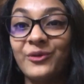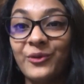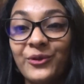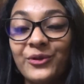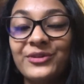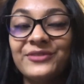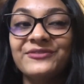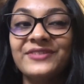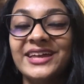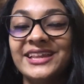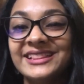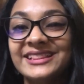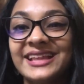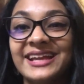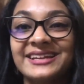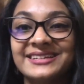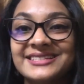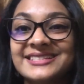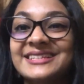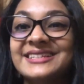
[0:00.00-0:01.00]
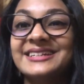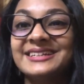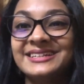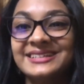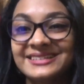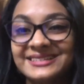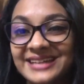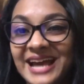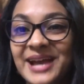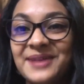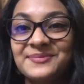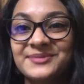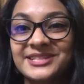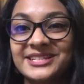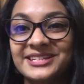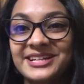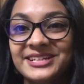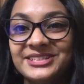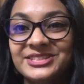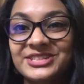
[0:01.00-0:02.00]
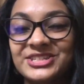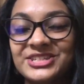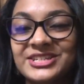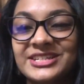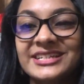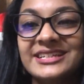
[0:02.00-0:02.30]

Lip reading: own when there is a time crunch.